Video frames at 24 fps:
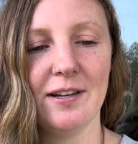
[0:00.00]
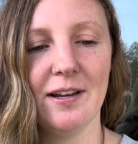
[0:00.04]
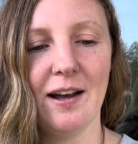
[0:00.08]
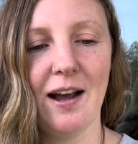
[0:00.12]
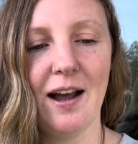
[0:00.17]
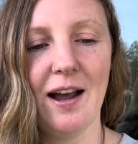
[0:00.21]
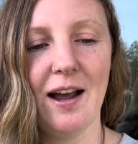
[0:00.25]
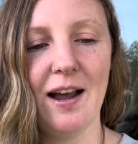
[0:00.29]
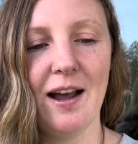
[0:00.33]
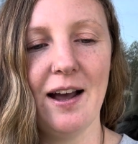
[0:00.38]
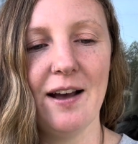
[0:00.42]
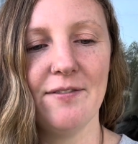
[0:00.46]

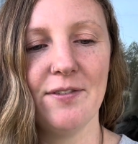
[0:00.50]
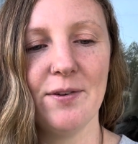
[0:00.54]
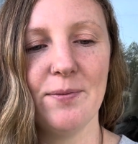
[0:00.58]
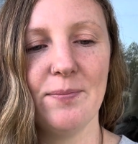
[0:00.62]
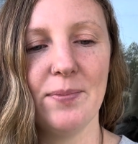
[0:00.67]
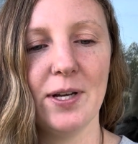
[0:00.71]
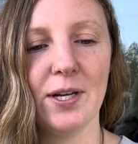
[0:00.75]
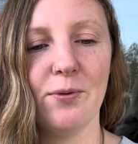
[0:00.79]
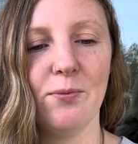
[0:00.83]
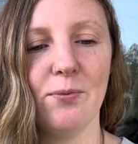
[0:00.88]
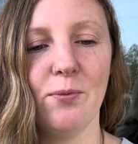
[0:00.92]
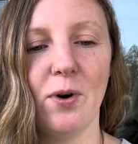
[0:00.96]
I have a
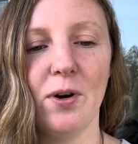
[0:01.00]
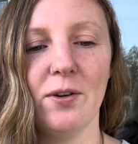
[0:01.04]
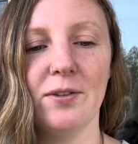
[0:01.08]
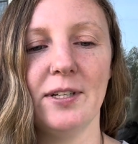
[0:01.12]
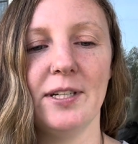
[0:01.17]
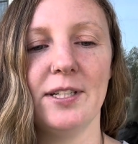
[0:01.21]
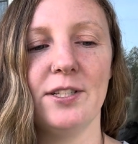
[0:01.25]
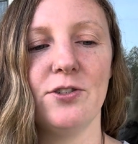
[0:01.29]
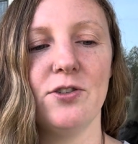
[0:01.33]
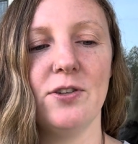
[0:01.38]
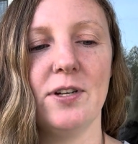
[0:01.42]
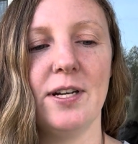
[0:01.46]
big
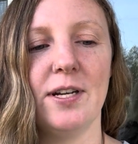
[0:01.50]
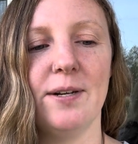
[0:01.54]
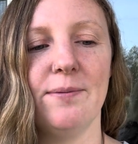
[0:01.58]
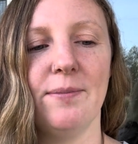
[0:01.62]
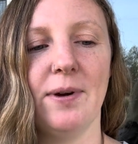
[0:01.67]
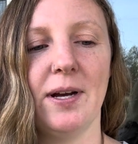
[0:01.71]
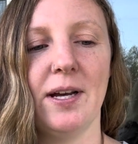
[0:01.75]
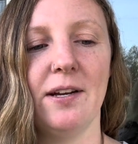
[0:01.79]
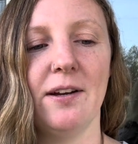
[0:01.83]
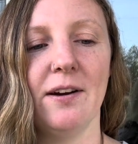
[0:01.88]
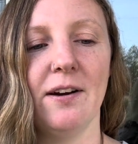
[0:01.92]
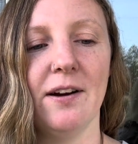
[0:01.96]
walnut tree in
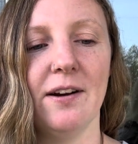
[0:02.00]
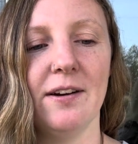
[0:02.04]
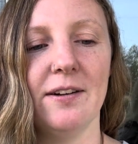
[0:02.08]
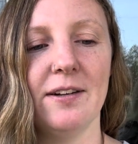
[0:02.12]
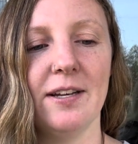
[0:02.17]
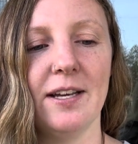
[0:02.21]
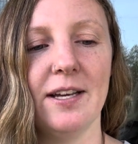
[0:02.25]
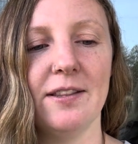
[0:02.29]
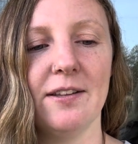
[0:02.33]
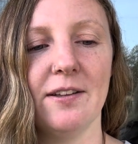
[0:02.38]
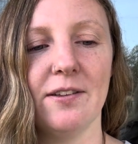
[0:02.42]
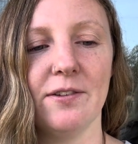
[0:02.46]
my yard,
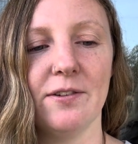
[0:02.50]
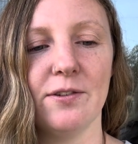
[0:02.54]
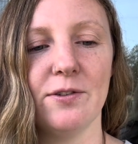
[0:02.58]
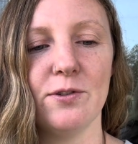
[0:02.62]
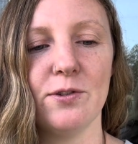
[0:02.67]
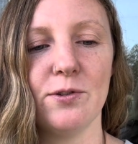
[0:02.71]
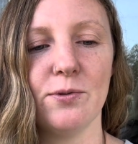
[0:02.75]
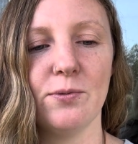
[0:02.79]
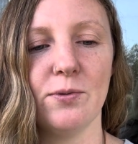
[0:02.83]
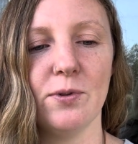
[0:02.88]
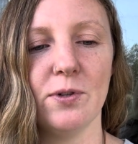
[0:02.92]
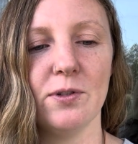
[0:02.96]
and the little
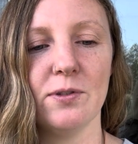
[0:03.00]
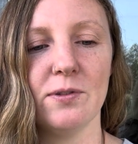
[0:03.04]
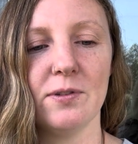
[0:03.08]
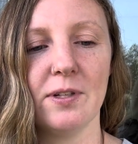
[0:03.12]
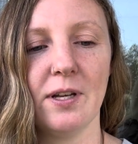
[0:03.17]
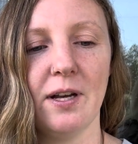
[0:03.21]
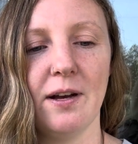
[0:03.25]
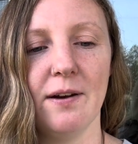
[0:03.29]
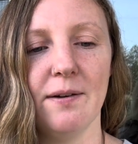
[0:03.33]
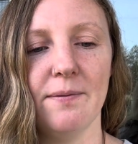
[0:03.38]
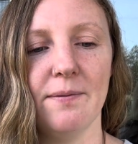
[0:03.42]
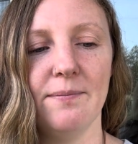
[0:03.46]
squirrels
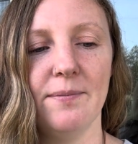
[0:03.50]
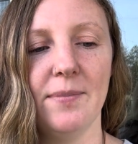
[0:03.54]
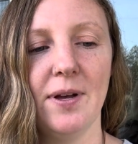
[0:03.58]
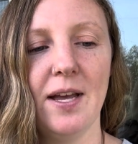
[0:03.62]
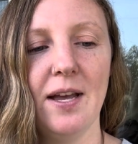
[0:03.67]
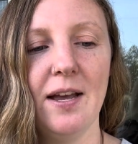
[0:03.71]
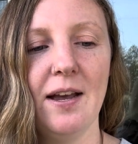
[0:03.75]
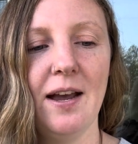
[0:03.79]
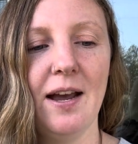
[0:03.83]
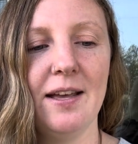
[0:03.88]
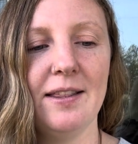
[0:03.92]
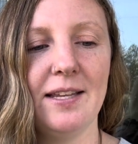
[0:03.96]
come
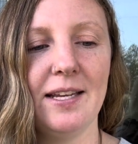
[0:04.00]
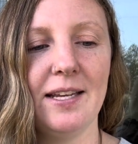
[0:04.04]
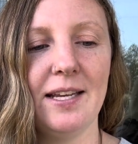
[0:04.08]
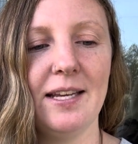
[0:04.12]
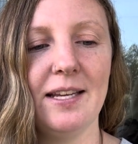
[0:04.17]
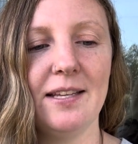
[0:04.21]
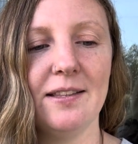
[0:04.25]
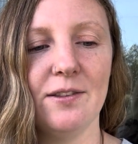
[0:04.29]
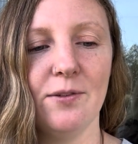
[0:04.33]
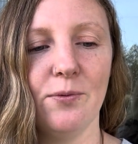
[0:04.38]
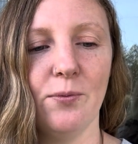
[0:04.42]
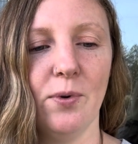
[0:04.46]
and they
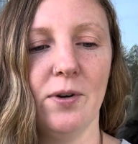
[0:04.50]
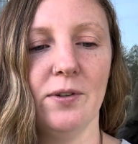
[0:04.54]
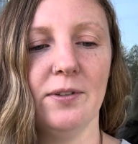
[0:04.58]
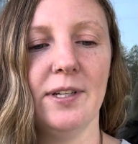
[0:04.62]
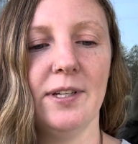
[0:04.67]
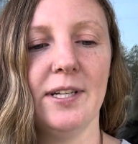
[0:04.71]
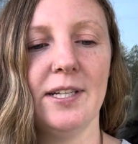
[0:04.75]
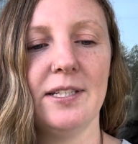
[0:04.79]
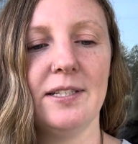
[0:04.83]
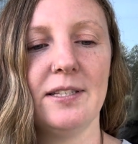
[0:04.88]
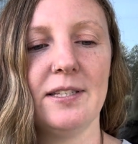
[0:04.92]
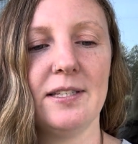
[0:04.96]
eat the
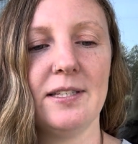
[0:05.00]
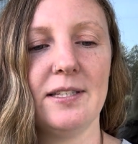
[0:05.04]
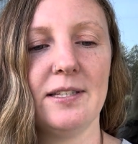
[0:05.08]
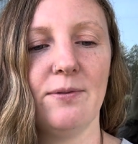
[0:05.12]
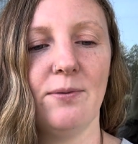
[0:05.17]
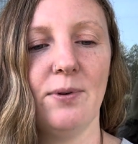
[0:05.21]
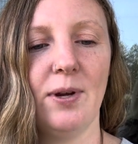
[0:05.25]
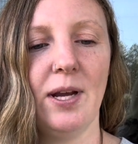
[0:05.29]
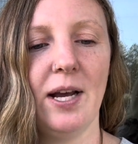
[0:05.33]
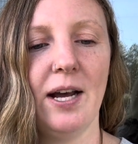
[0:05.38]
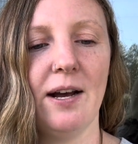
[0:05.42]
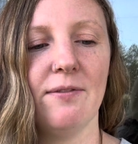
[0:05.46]
walnuts.
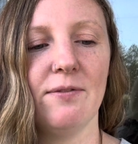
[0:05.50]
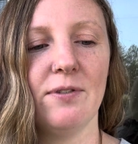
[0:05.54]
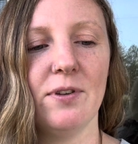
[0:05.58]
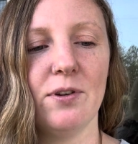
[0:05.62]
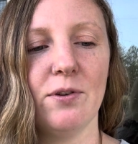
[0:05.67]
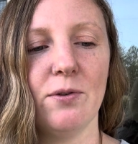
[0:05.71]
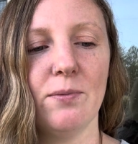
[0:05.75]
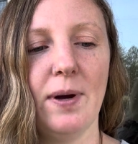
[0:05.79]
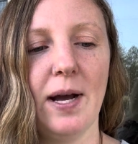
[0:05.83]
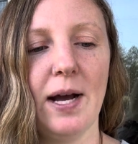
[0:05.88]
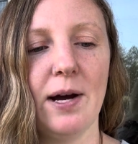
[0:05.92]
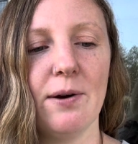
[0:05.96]
We have
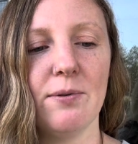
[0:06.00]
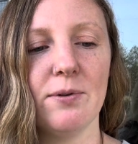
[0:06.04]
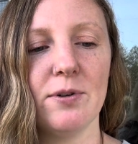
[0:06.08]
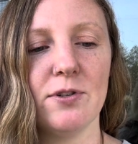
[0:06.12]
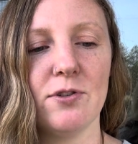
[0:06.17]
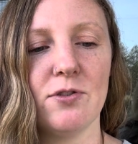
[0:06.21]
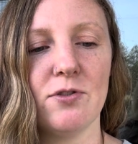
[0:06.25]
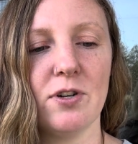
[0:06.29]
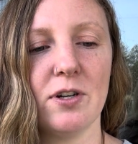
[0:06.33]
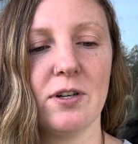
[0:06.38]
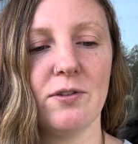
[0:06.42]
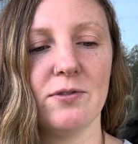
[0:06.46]
little power
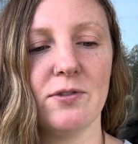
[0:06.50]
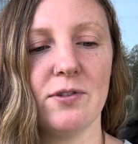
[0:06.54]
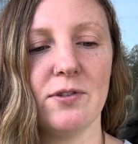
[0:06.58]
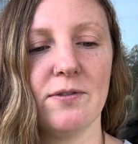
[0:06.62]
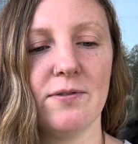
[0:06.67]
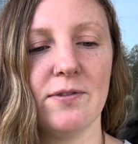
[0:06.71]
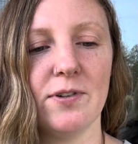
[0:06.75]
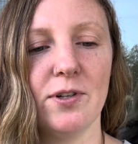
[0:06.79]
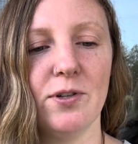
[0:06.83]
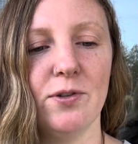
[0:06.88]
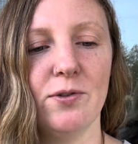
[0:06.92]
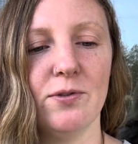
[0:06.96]
struggles
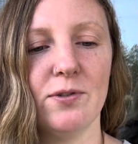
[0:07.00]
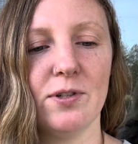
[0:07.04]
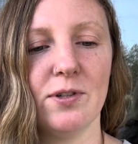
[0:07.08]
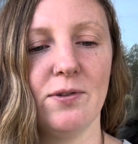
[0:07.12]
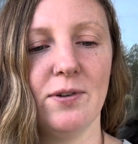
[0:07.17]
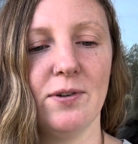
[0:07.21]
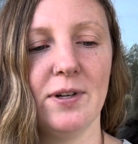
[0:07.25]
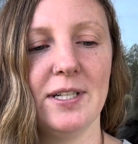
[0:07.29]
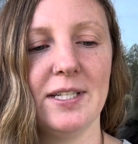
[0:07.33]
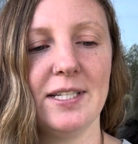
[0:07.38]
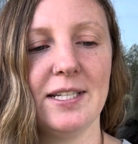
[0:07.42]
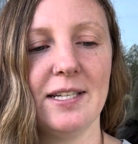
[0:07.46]
over who is
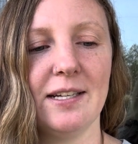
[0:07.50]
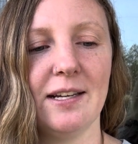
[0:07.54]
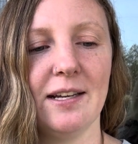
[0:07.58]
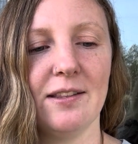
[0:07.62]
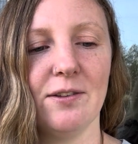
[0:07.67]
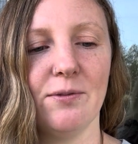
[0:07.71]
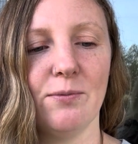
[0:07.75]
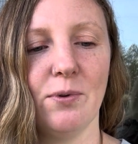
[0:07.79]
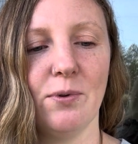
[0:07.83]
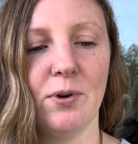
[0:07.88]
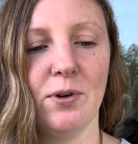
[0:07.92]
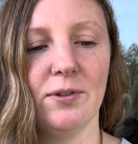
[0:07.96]
going to get
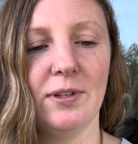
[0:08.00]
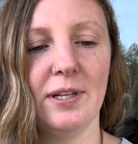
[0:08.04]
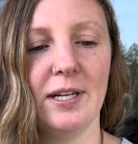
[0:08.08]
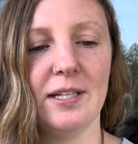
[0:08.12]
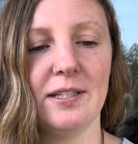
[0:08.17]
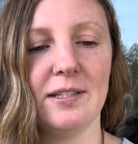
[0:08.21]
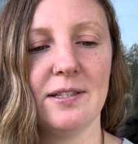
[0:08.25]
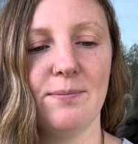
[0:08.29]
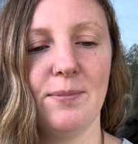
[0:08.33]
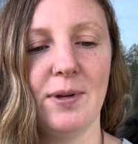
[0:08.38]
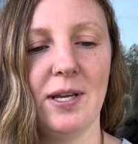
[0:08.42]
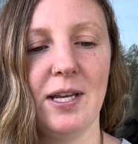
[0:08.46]
the
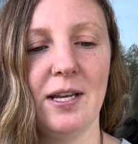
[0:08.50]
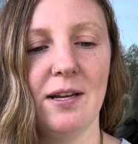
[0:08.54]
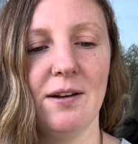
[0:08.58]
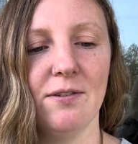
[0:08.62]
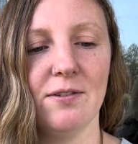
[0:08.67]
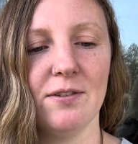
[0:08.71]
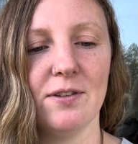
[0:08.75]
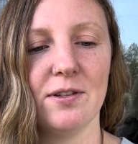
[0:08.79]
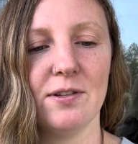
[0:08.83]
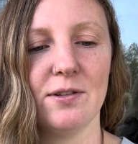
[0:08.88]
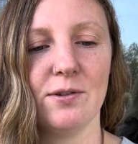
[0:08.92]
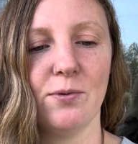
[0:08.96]
walnuts, me or
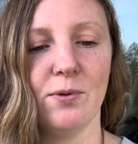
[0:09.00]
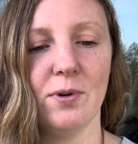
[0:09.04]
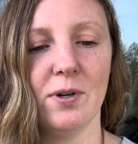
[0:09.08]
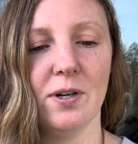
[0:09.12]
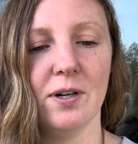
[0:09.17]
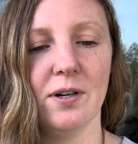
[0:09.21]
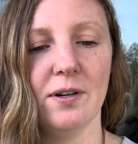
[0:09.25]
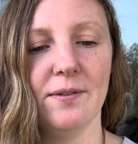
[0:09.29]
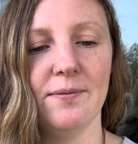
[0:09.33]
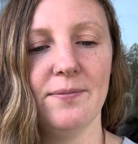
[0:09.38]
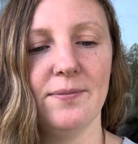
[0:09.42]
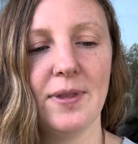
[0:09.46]
the
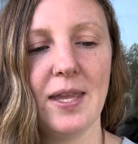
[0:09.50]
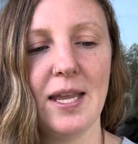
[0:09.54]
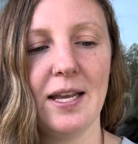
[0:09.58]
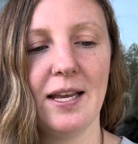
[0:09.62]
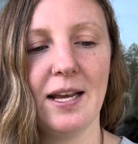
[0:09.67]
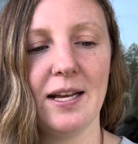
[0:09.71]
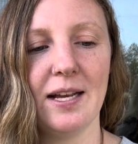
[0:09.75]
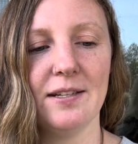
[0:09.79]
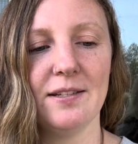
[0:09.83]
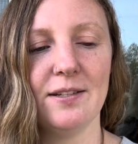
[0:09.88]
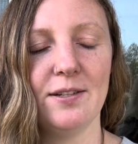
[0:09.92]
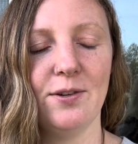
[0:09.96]
squirrel.
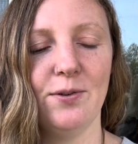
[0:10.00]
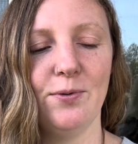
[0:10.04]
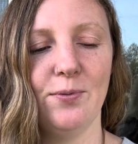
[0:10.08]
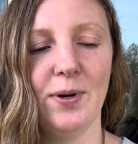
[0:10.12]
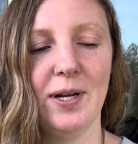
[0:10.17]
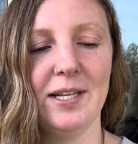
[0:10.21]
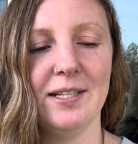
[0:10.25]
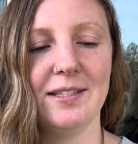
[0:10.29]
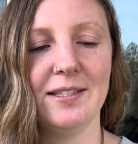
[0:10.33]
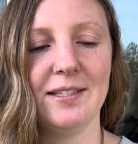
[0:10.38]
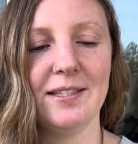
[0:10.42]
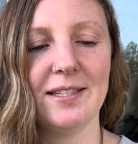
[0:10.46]
Guess who
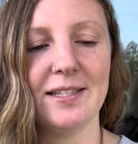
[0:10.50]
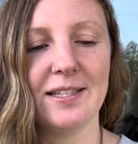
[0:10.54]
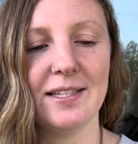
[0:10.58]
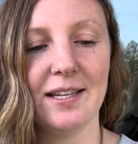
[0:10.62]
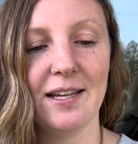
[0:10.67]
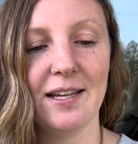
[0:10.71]
wins?